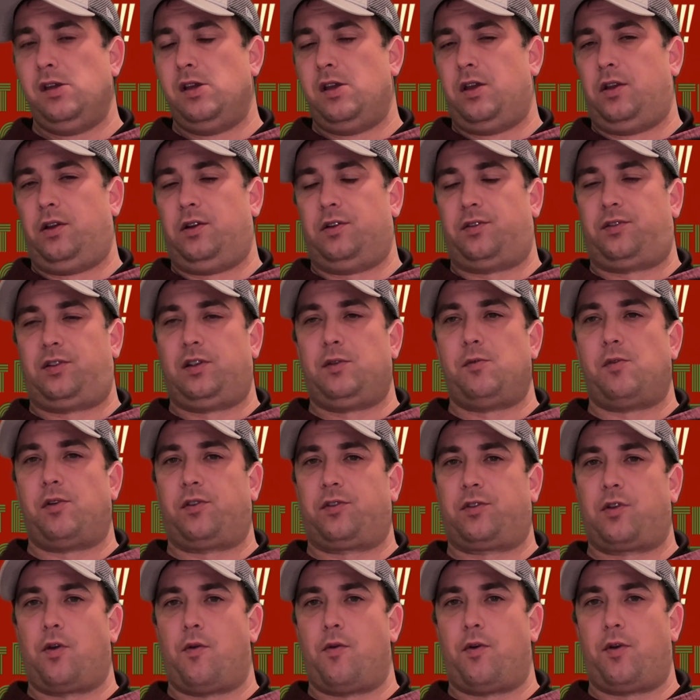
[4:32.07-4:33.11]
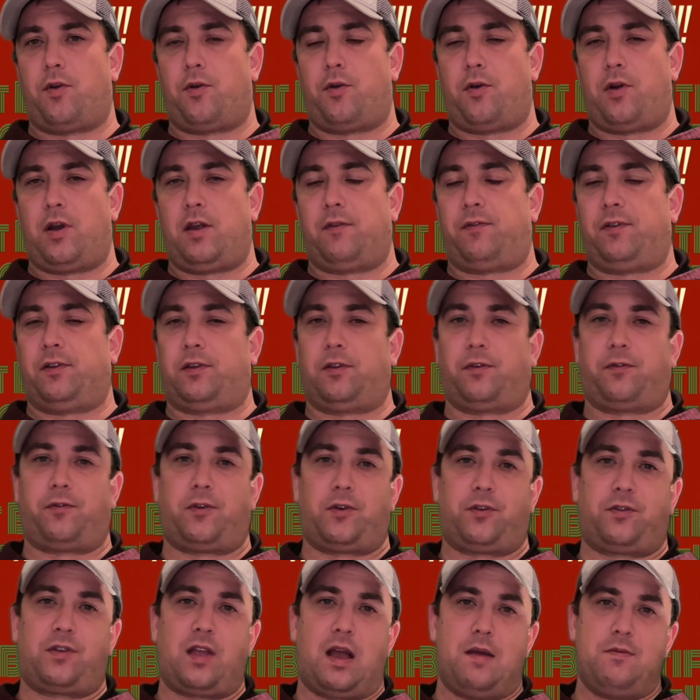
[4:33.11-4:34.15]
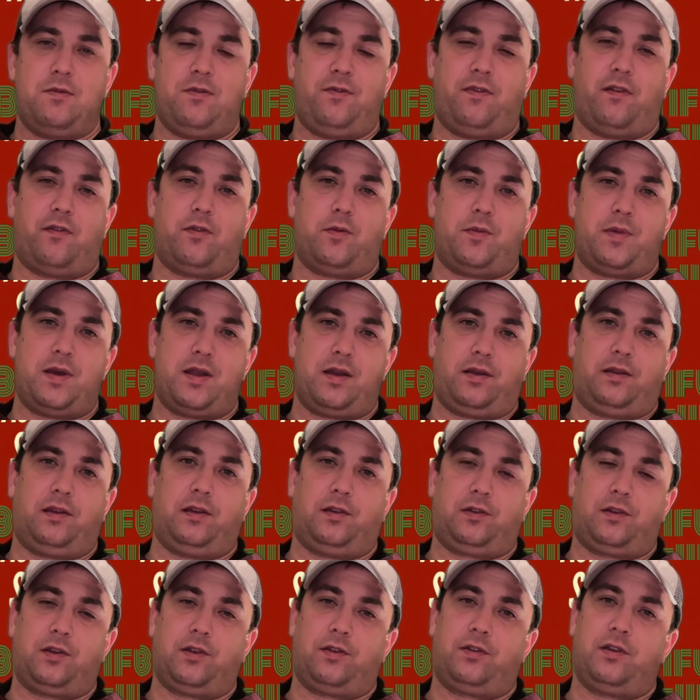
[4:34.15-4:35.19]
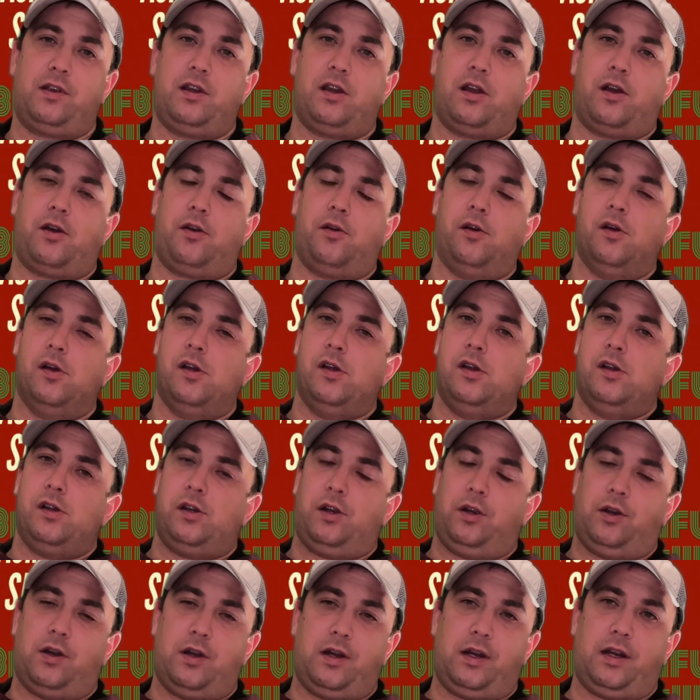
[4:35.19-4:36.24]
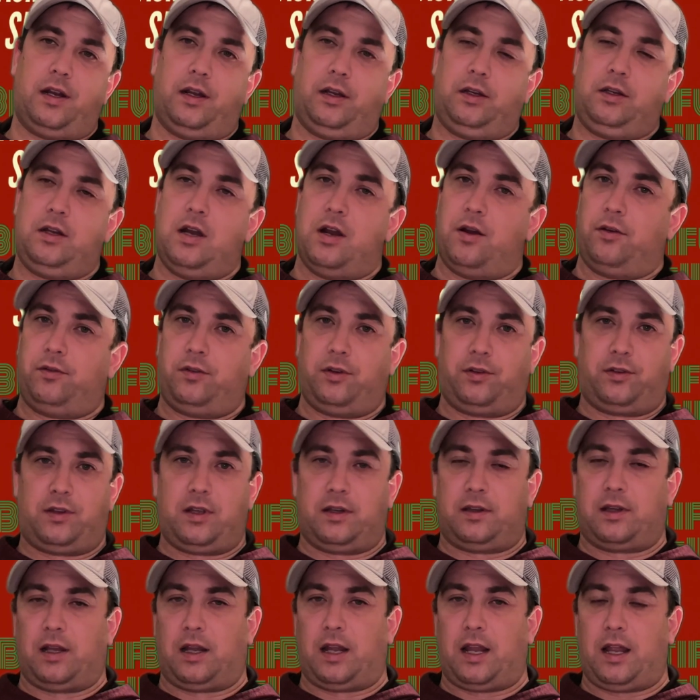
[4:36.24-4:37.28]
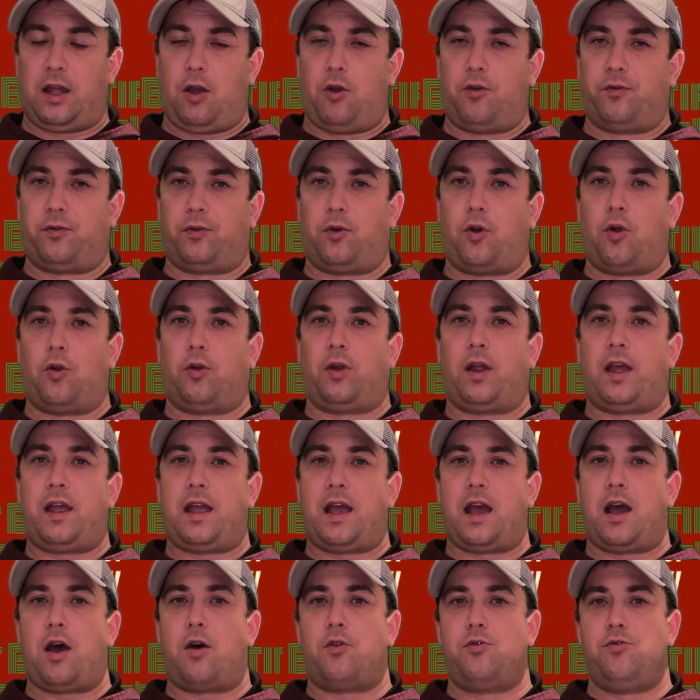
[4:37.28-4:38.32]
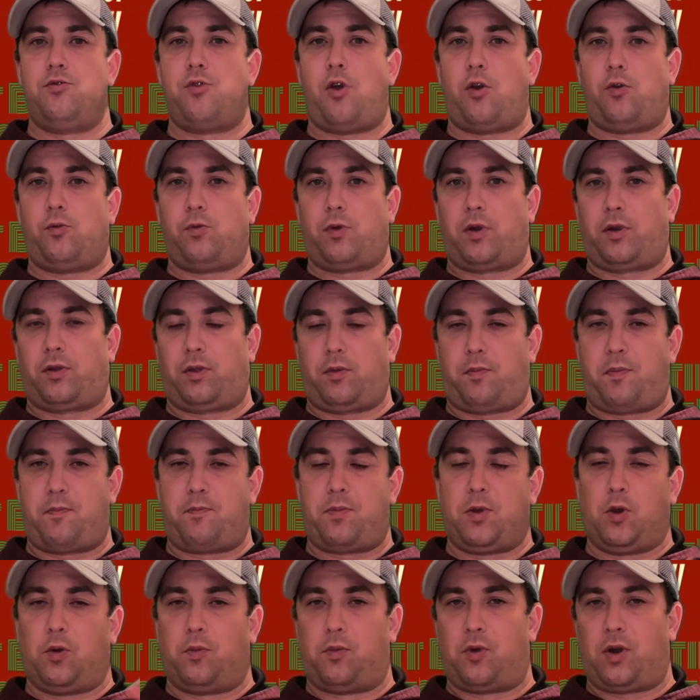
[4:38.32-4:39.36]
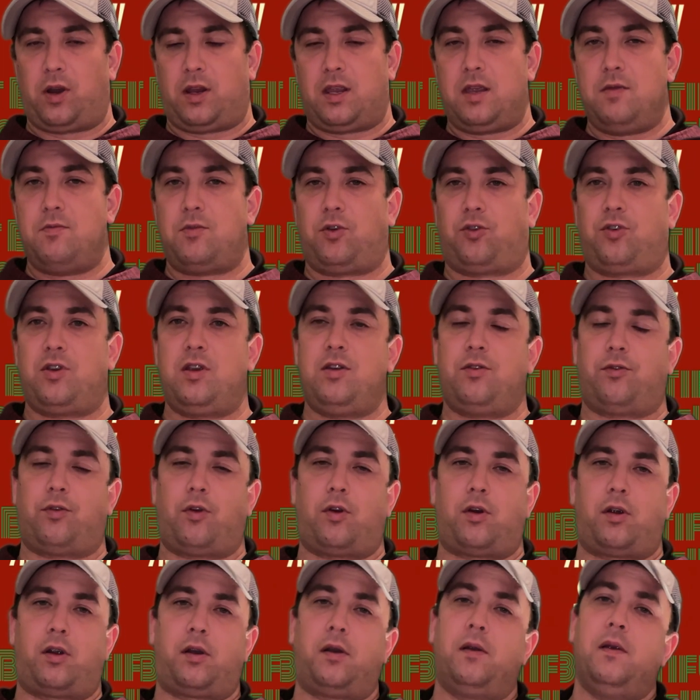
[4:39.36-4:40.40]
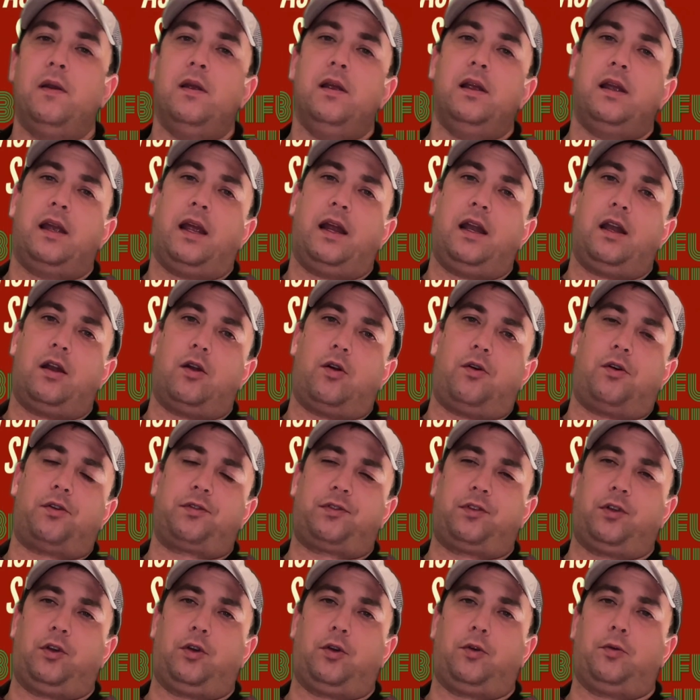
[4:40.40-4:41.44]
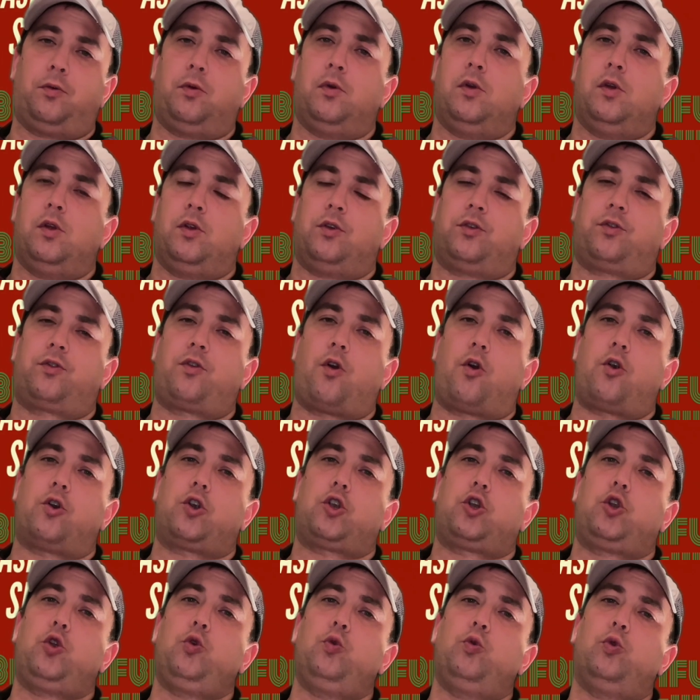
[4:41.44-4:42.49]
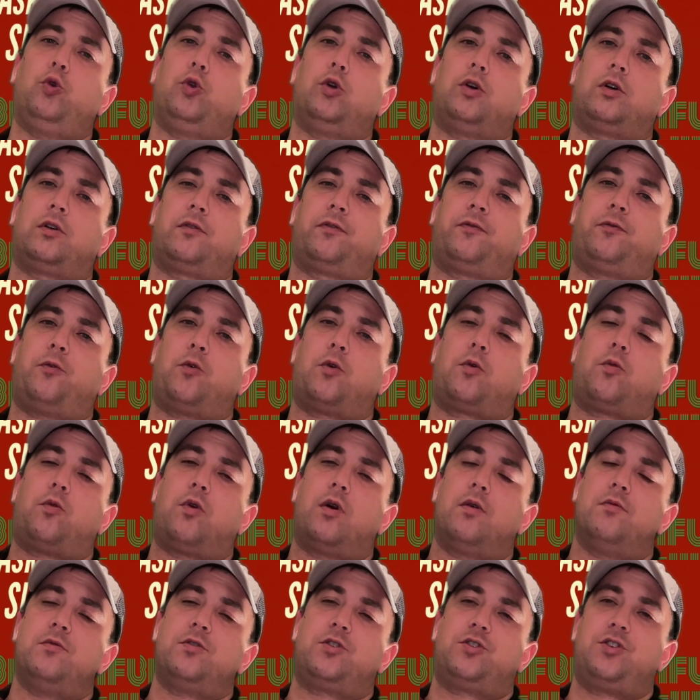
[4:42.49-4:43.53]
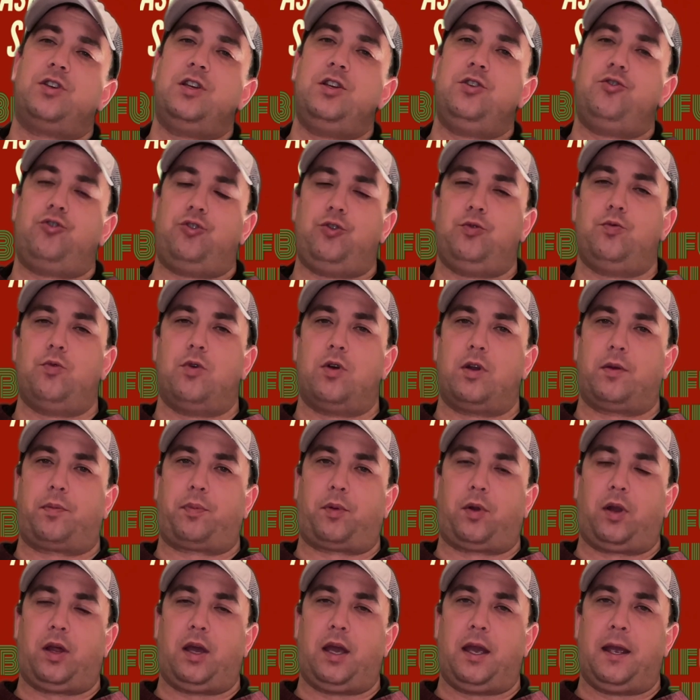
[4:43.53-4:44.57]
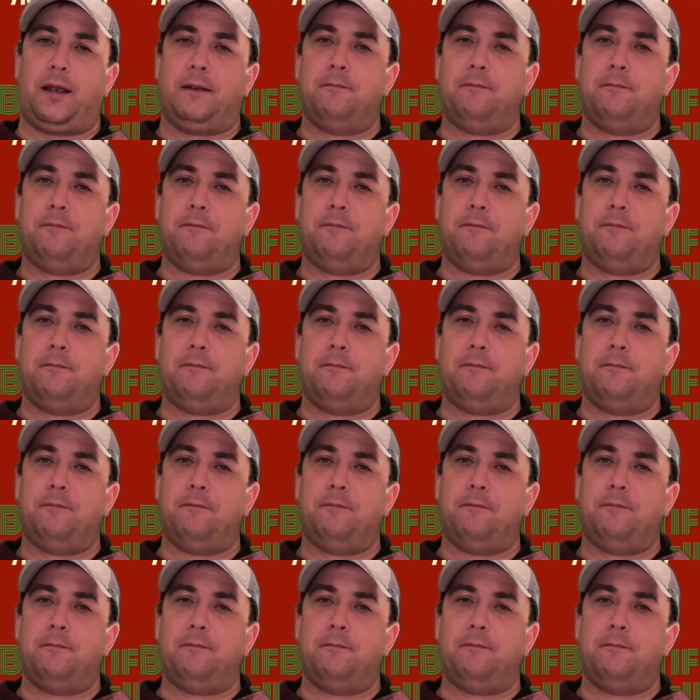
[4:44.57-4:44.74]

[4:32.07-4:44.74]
You're going to see what's going on. If it's the first time you've ever been at this casino, you're going to get, just get the overall layout and note where the bill breaking machines are. And then also start to look for what machines you want to play.